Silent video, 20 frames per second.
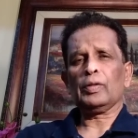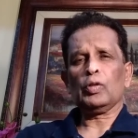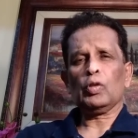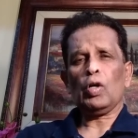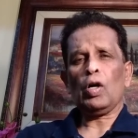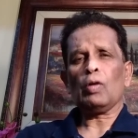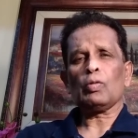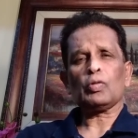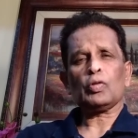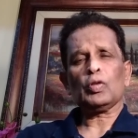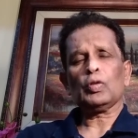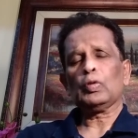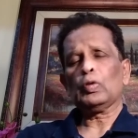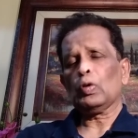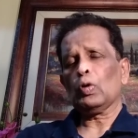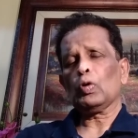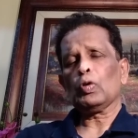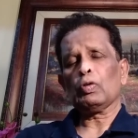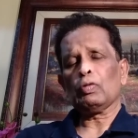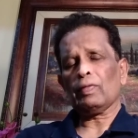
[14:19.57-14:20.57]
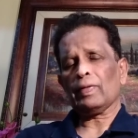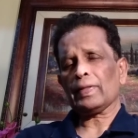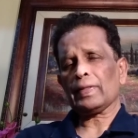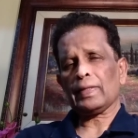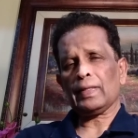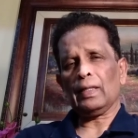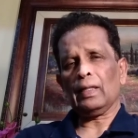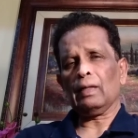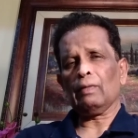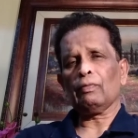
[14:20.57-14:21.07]
You have to know
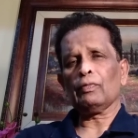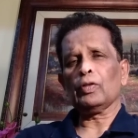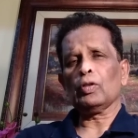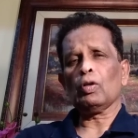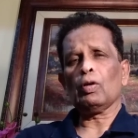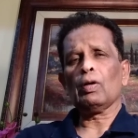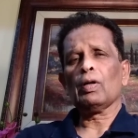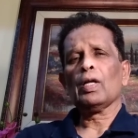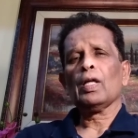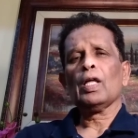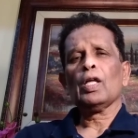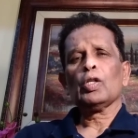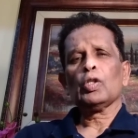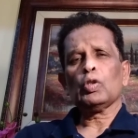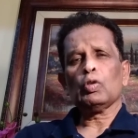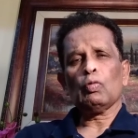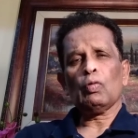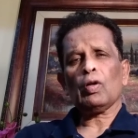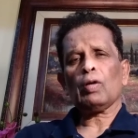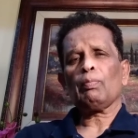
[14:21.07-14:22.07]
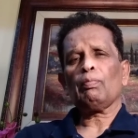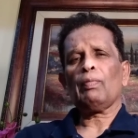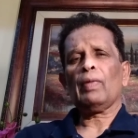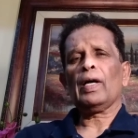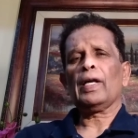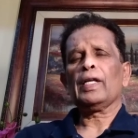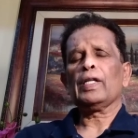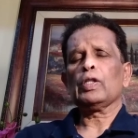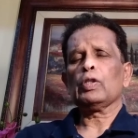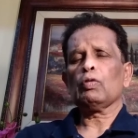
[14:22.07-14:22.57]
yourself, your
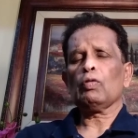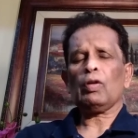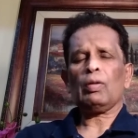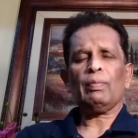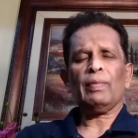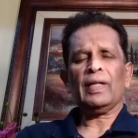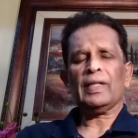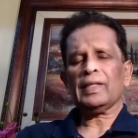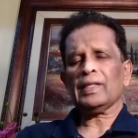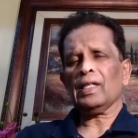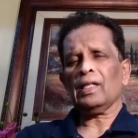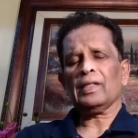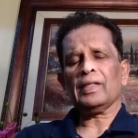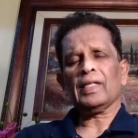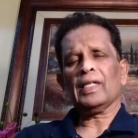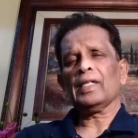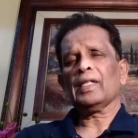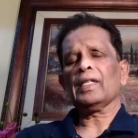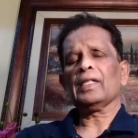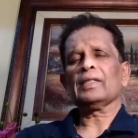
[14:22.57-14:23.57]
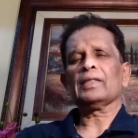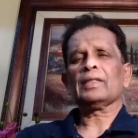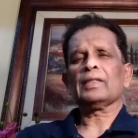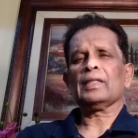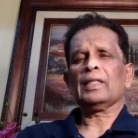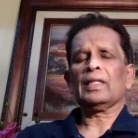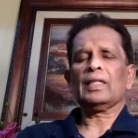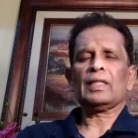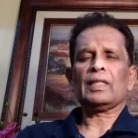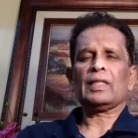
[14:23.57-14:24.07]
mind, your mental
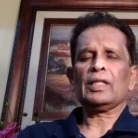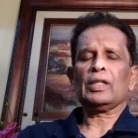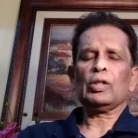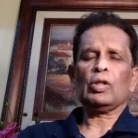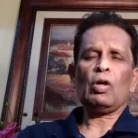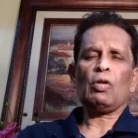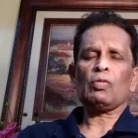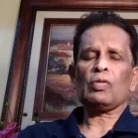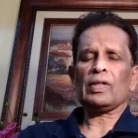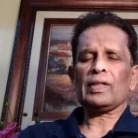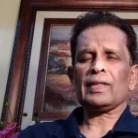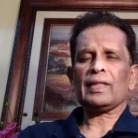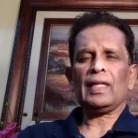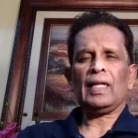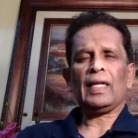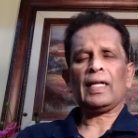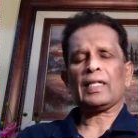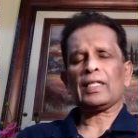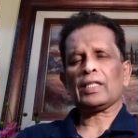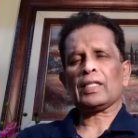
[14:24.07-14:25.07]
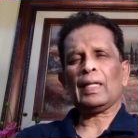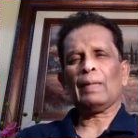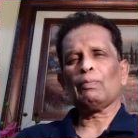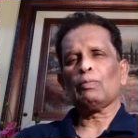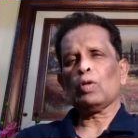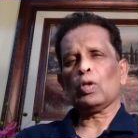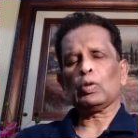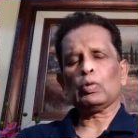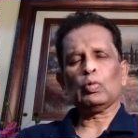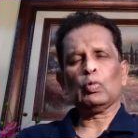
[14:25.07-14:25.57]
tendencies, and you have to select
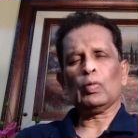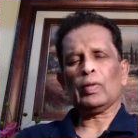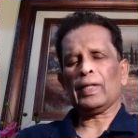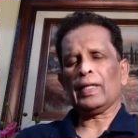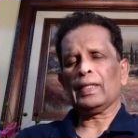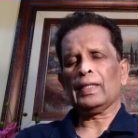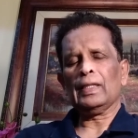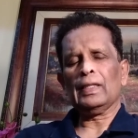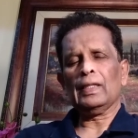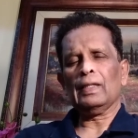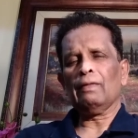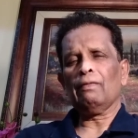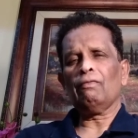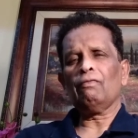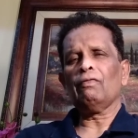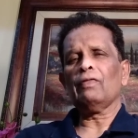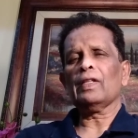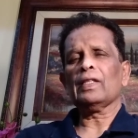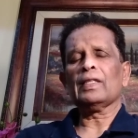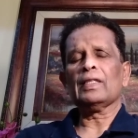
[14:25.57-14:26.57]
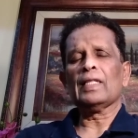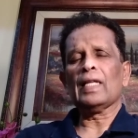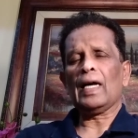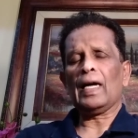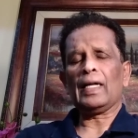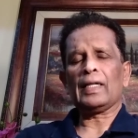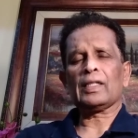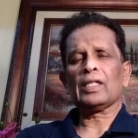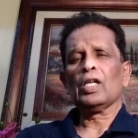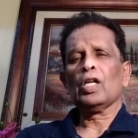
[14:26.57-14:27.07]
someone who can live with
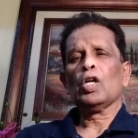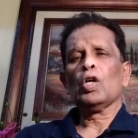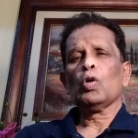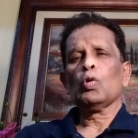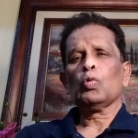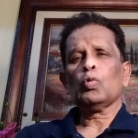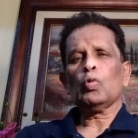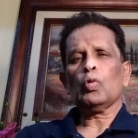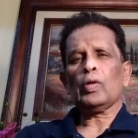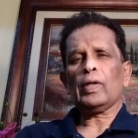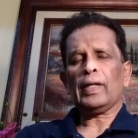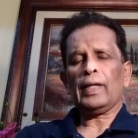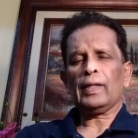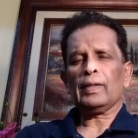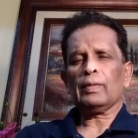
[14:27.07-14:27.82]
that, who